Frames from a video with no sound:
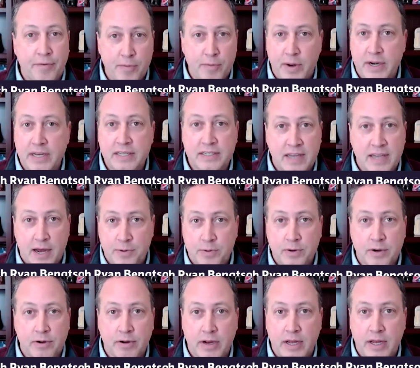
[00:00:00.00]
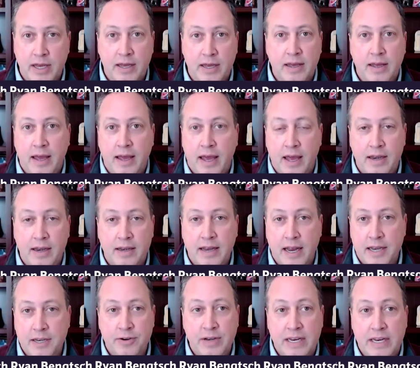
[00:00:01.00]
Everybody's got to agree
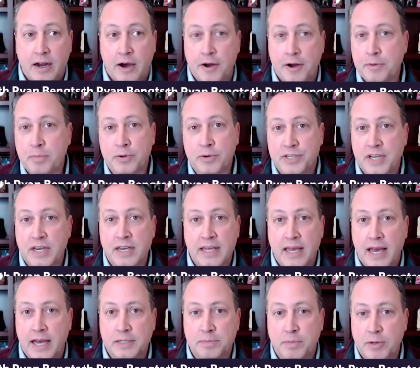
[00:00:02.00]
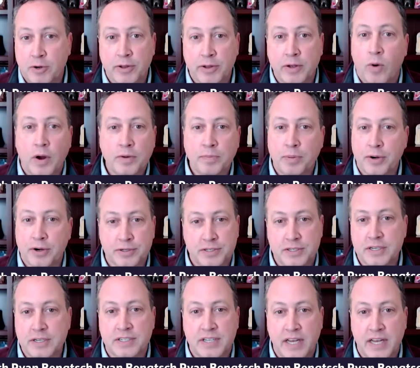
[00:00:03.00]
and you need 100% yes, but only one
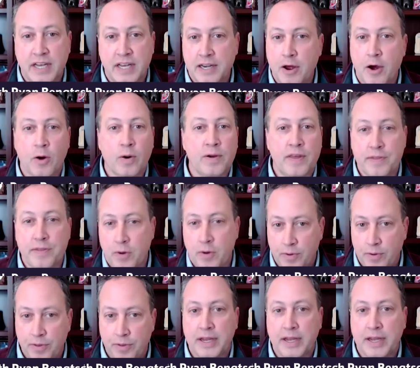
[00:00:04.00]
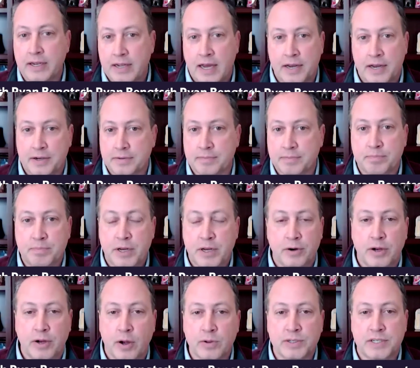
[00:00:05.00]
person to say no. And then the whole thing kind of,
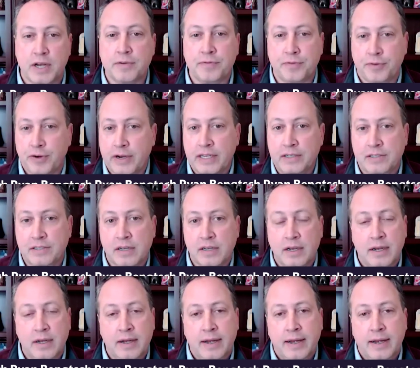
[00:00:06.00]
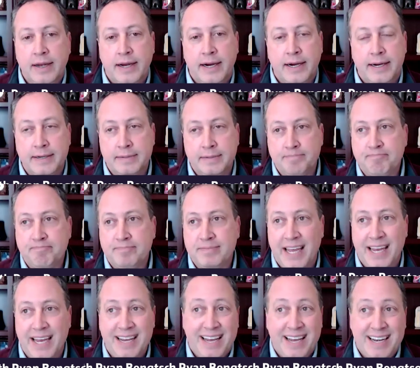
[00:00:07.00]
goes on freeze.
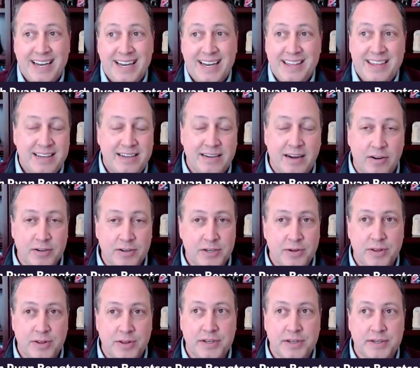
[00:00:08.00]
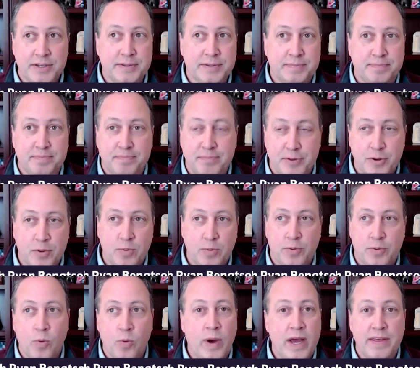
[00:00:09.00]
And I think also the
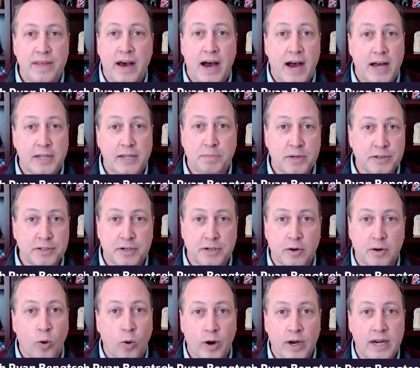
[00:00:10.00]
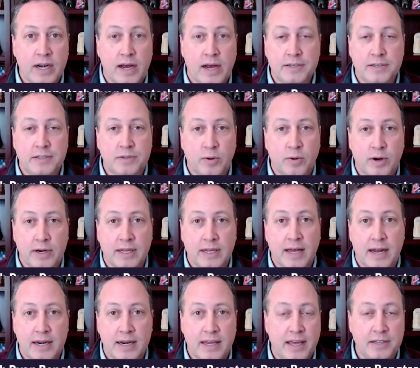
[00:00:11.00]
way the hospitals are organized, where
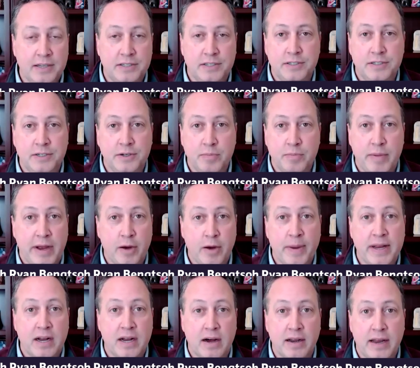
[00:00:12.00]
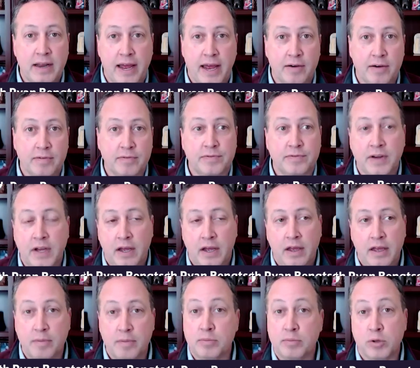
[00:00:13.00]
in a lot of cases you may or may not have
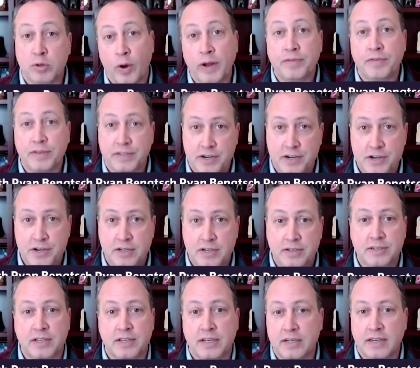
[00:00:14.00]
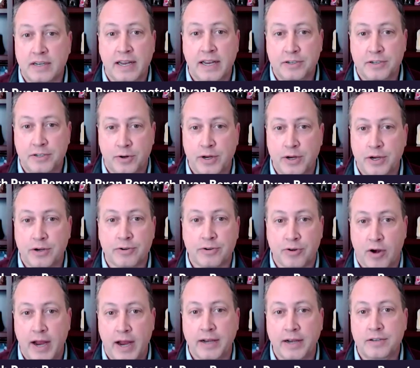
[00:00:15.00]
employed physicians. And so
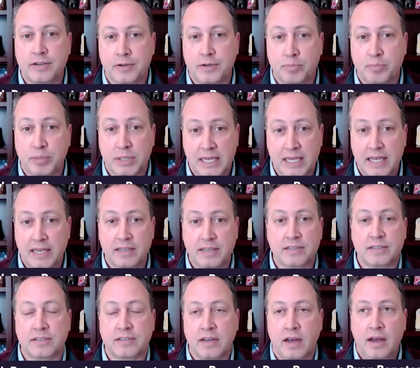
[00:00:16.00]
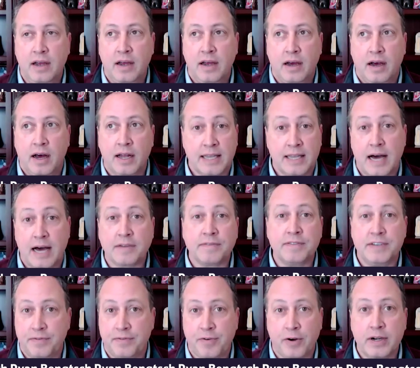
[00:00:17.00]
you're trying to please a
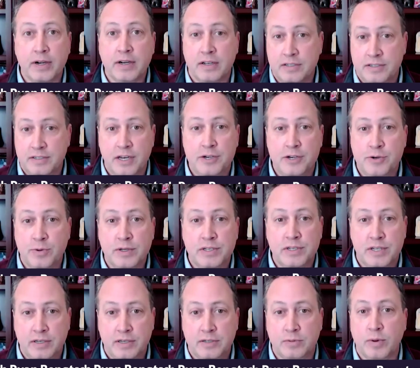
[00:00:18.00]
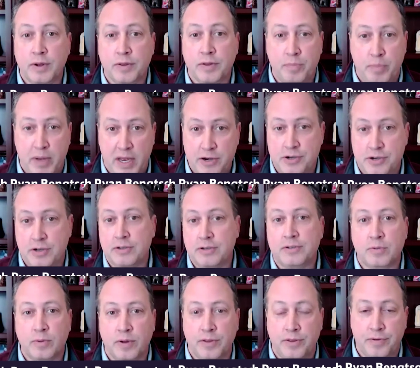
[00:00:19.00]
lot of different constituencies with
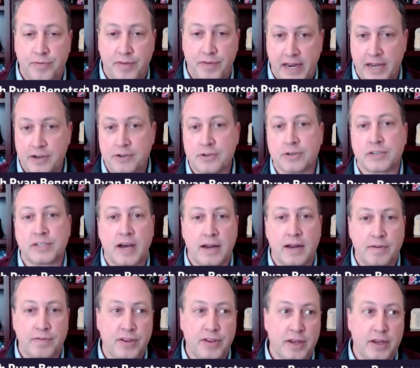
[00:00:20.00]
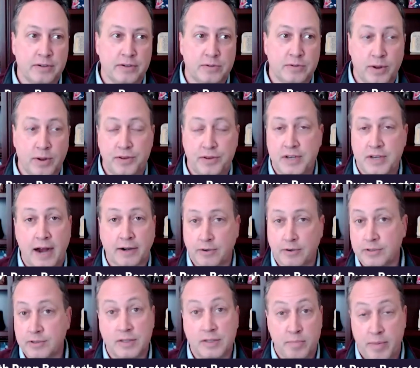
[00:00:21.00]
patients, with the financial side of things, with
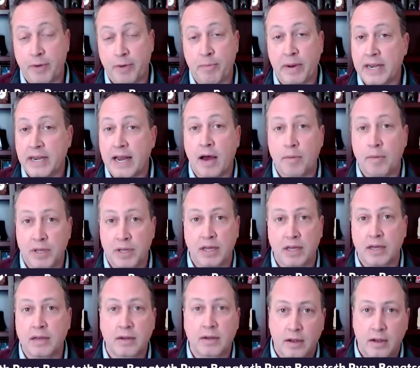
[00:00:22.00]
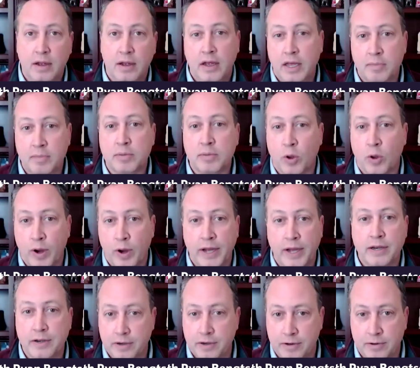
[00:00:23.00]
doctors that may or may not be
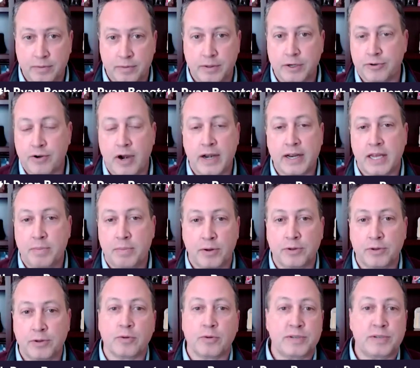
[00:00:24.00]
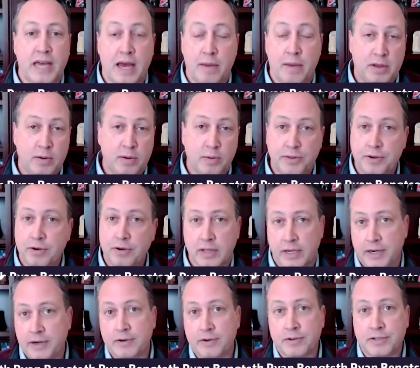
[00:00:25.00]
employed. And you're trying to keep those groups happy with
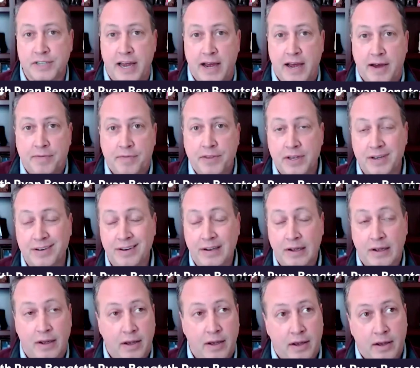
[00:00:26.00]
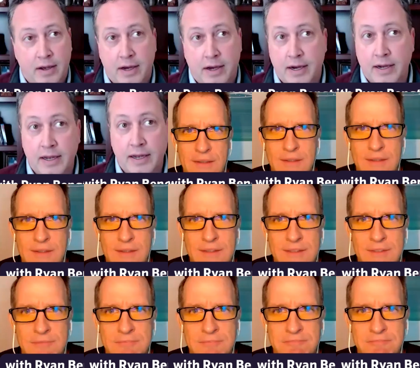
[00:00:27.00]
your clinical staff that has
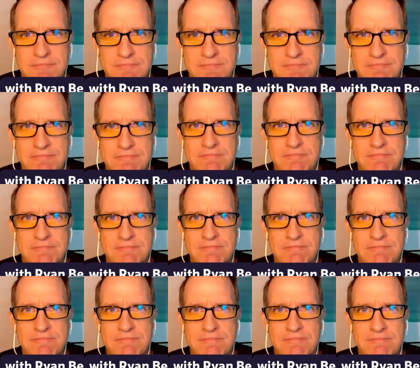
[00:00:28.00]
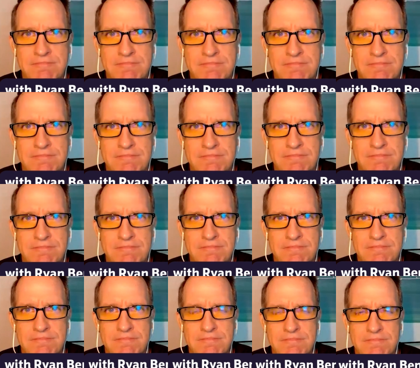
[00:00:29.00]
only had more and more, burden
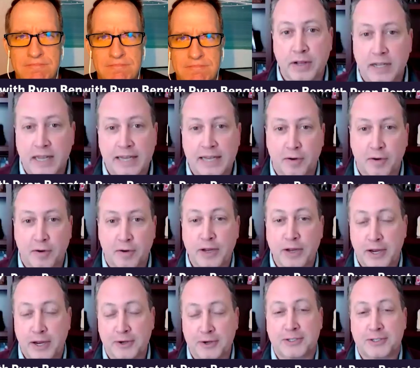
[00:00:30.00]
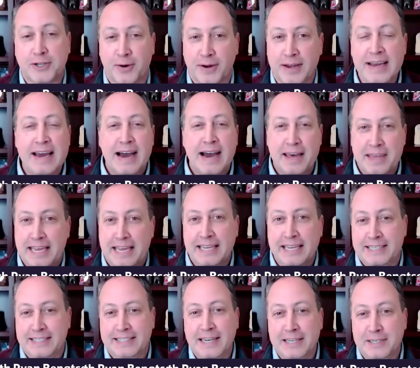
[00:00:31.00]
put on them for the last several years. So I
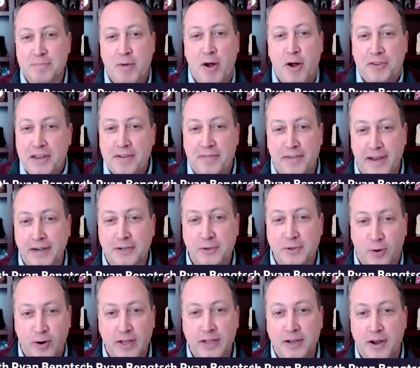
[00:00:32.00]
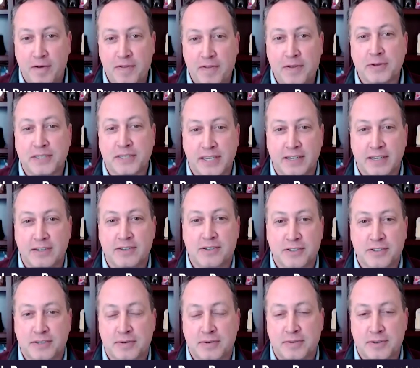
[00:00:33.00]
think it's multifactorial and all those
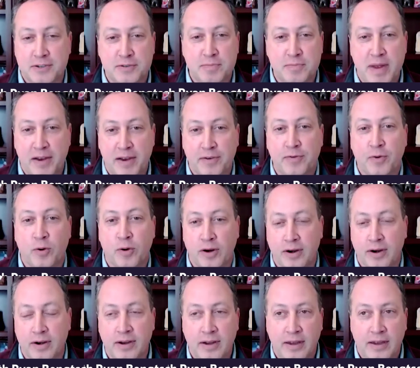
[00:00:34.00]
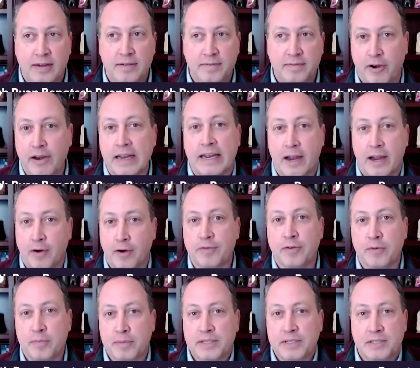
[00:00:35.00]
things just make for very
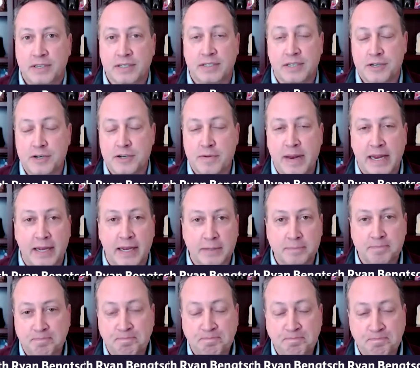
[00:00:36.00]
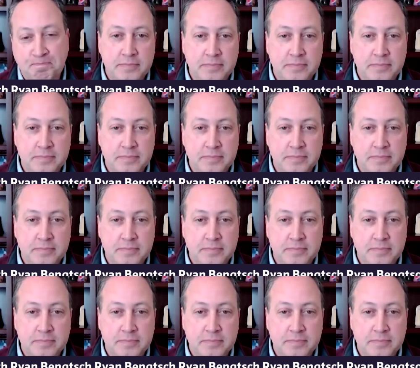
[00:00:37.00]
careful decision making.